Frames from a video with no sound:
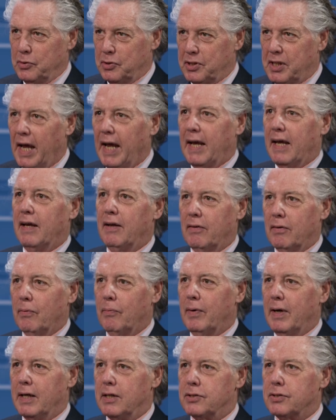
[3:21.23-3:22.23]
taking the
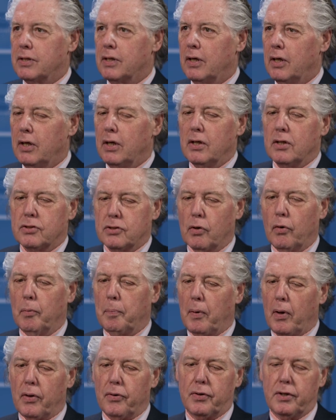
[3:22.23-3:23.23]
risk. So a
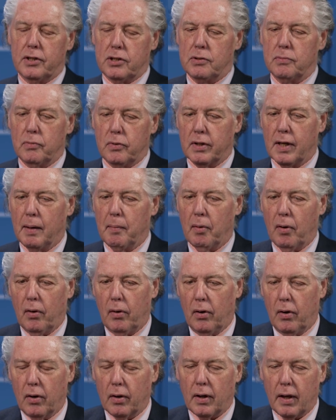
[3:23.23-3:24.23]
politician will come
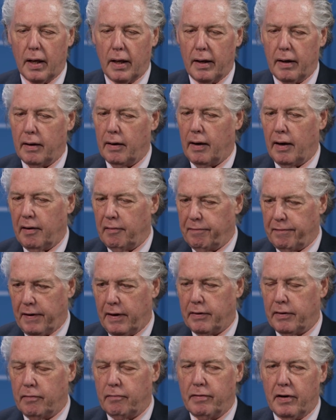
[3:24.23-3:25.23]
along, and I
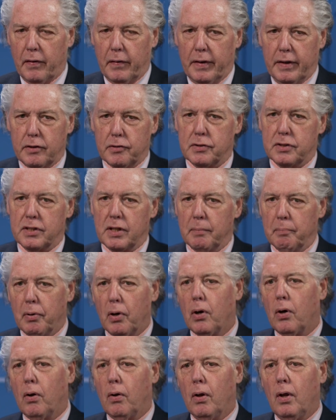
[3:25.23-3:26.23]
found it very interesting.
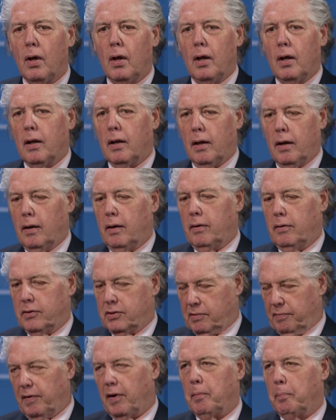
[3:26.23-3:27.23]
There's
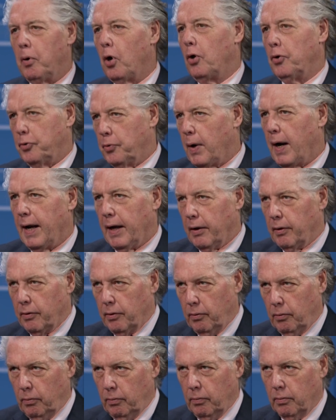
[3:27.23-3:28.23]
a fellow, Paul Dragon,
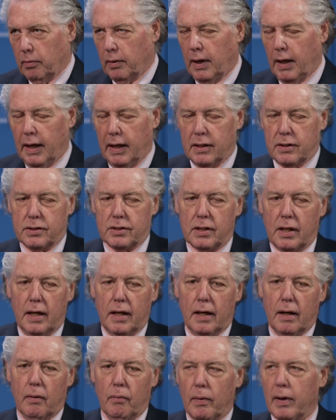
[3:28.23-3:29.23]
who has
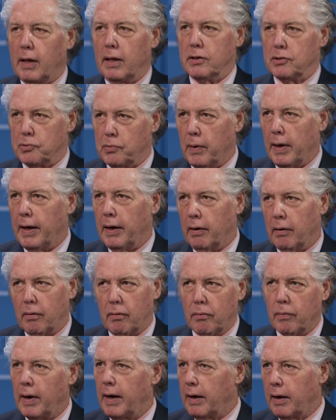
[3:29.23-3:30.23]
Reckless Rider,
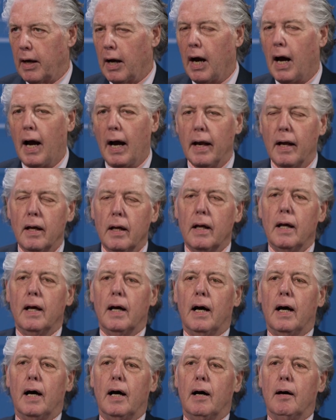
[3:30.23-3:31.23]
great guy.
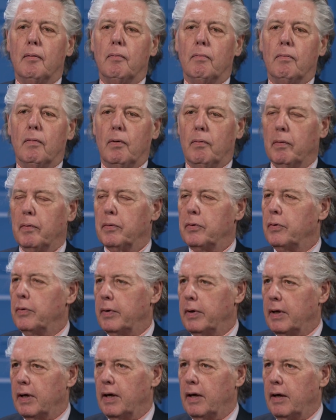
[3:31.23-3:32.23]
When we were
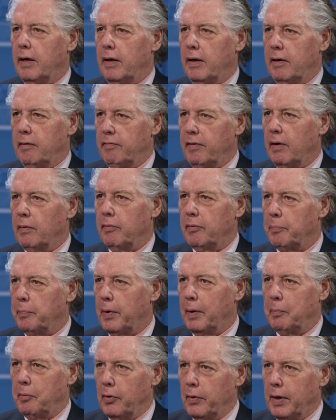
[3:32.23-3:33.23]
doing an event with
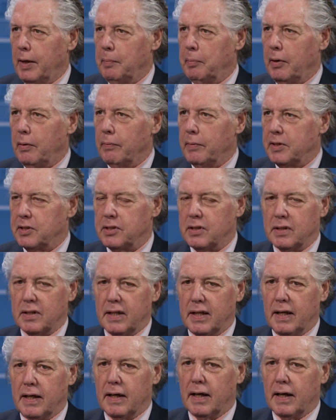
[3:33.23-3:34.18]
Premier Eby recently,